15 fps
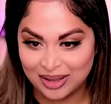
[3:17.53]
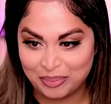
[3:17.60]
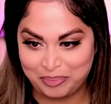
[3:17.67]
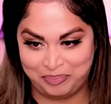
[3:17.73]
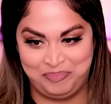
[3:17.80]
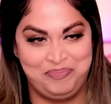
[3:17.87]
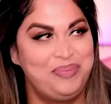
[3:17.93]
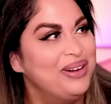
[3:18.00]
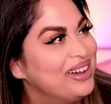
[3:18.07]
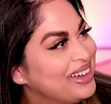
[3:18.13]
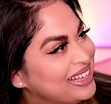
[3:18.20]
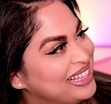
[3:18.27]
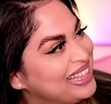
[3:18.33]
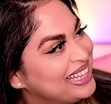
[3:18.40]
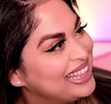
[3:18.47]

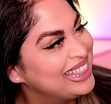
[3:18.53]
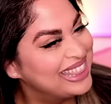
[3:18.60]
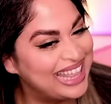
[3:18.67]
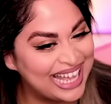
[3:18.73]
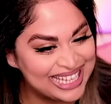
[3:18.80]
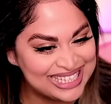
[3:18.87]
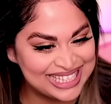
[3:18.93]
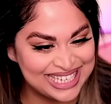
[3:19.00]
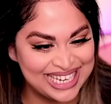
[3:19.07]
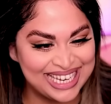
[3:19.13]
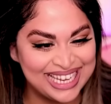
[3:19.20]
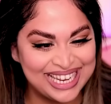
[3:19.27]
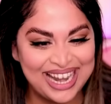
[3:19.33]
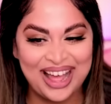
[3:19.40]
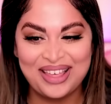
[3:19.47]
That's
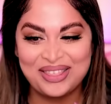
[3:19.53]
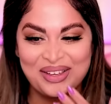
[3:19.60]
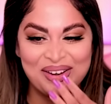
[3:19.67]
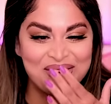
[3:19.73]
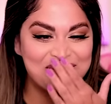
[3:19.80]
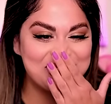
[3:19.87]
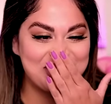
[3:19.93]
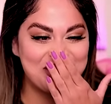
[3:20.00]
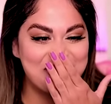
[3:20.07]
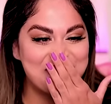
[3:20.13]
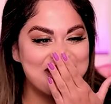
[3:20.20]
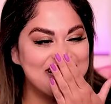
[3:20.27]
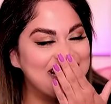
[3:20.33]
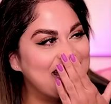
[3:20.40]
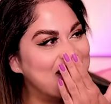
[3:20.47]
it? I thought it was going
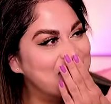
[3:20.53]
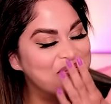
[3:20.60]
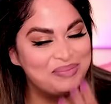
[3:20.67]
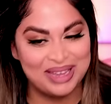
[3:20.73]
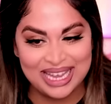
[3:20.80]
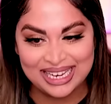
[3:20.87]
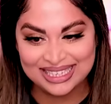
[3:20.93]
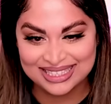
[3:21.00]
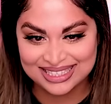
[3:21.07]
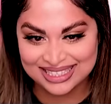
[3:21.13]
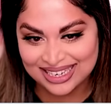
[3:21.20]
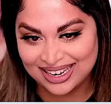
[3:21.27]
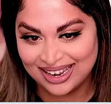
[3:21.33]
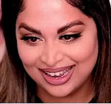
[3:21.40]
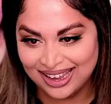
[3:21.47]
to be like
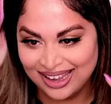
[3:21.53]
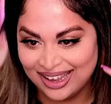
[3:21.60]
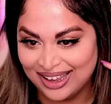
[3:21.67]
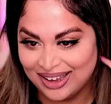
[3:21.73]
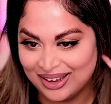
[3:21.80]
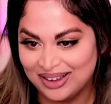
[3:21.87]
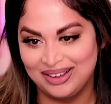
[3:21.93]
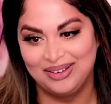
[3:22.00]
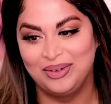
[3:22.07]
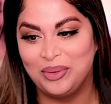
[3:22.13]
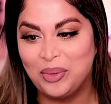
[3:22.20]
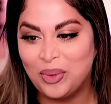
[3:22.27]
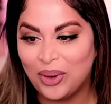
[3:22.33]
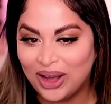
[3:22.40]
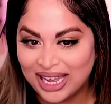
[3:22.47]
mixed.
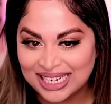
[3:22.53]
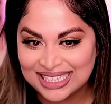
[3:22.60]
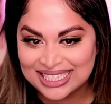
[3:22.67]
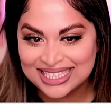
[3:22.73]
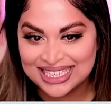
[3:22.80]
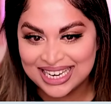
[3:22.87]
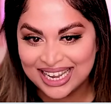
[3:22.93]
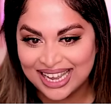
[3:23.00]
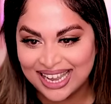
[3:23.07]
What?